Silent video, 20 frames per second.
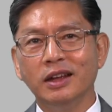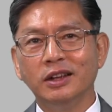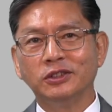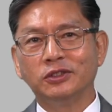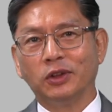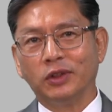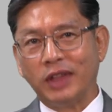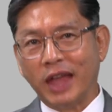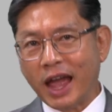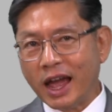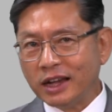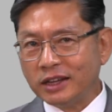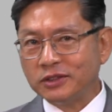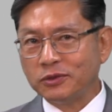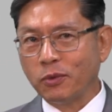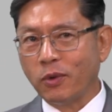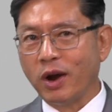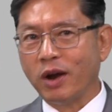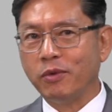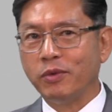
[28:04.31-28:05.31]
So that's
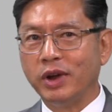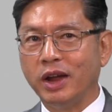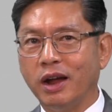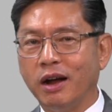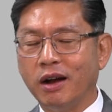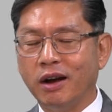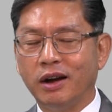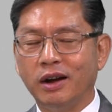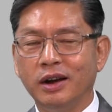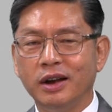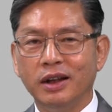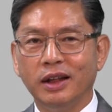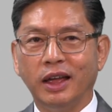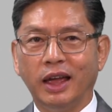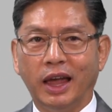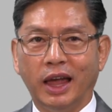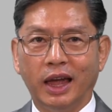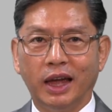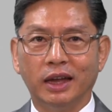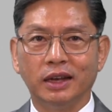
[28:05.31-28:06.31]
where we are
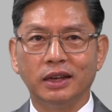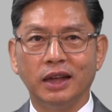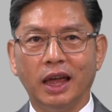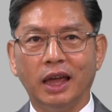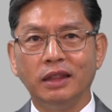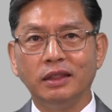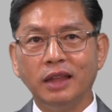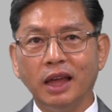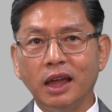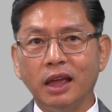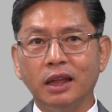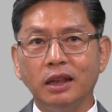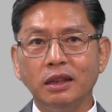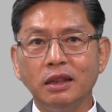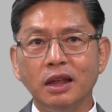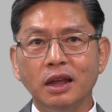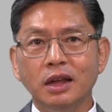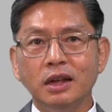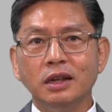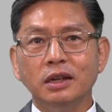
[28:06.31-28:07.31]
at. And
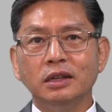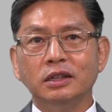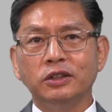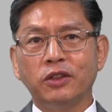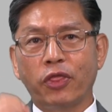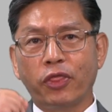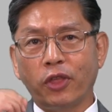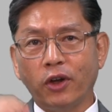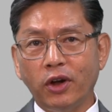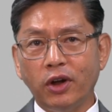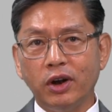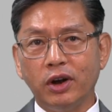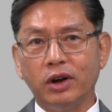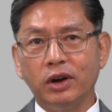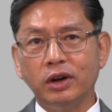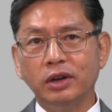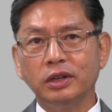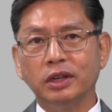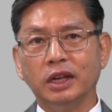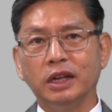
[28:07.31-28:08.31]
then
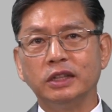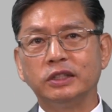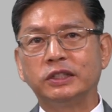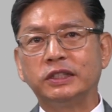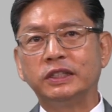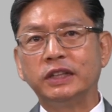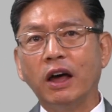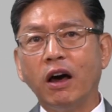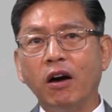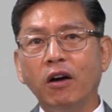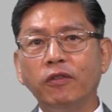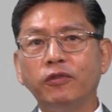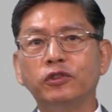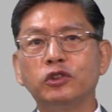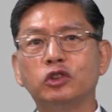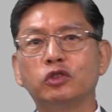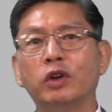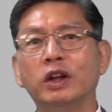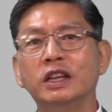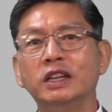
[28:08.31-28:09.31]
third is
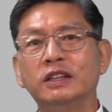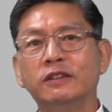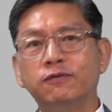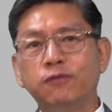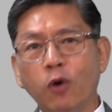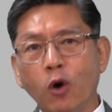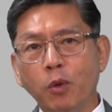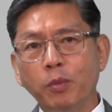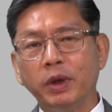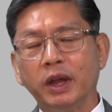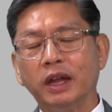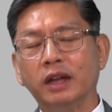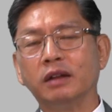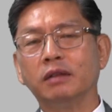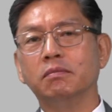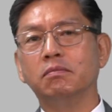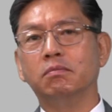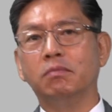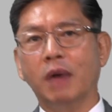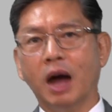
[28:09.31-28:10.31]

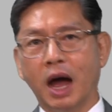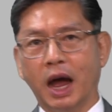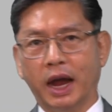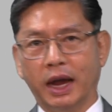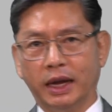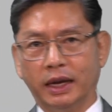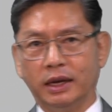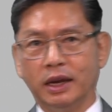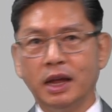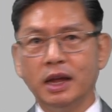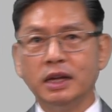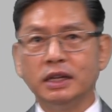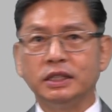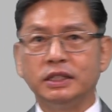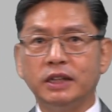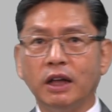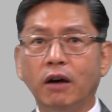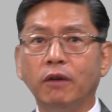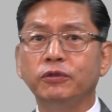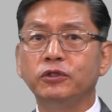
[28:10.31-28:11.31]
self-transforming mind.
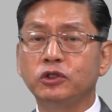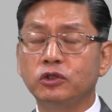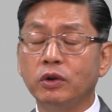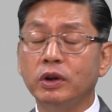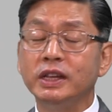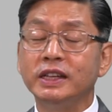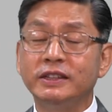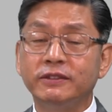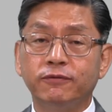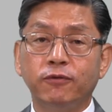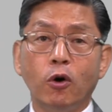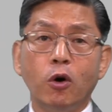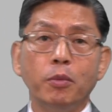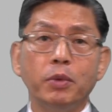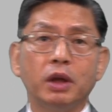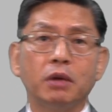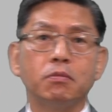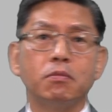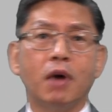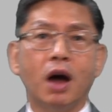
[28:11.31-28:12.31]

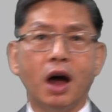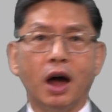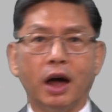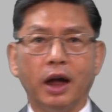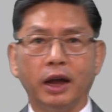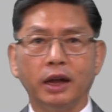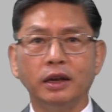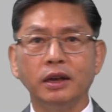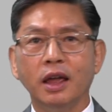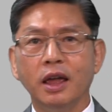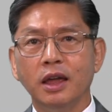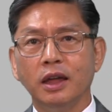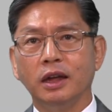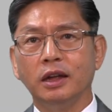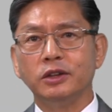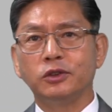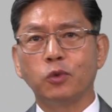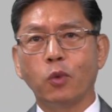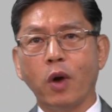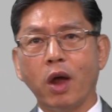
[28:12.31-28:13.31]
Self-transforming mind
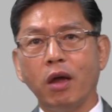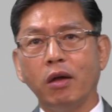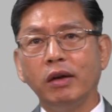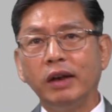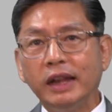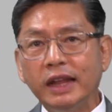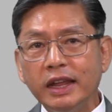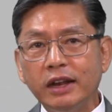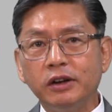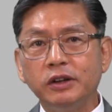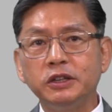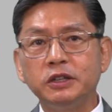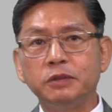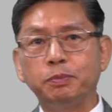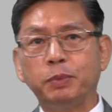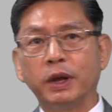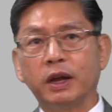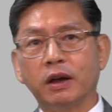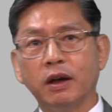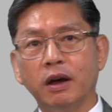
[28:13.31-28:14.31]
is where leaders
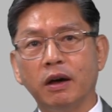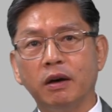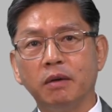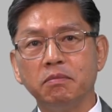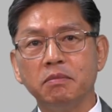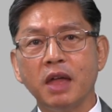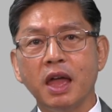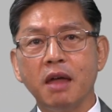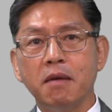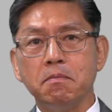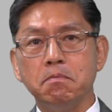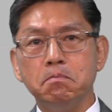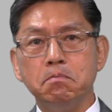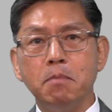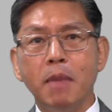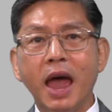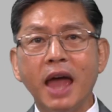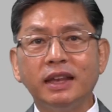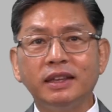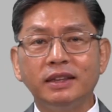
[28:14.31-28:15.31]
become
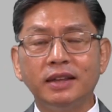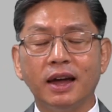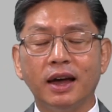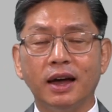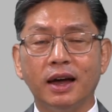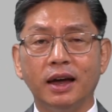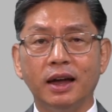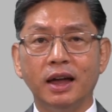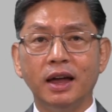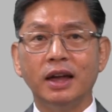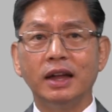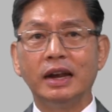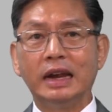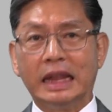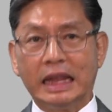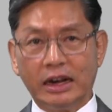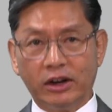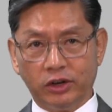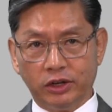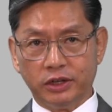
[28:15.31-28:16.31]

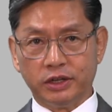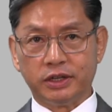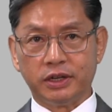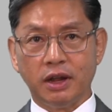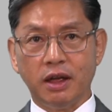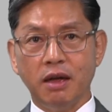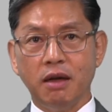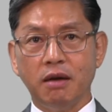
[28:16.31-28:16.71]
meta-leaders.